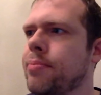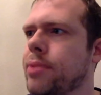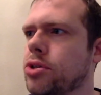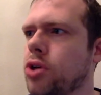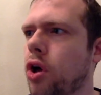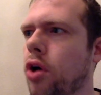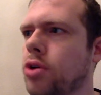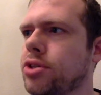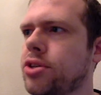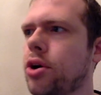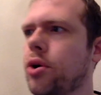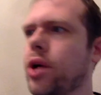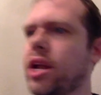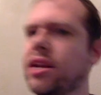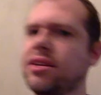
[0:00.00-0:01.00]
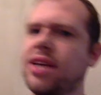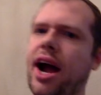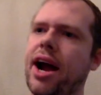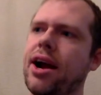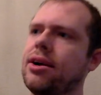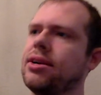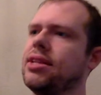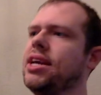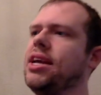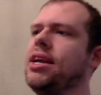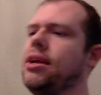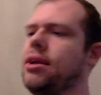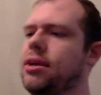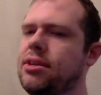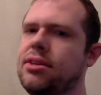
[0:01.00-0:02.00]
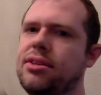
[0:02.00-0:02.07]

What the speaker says: There's also an entirely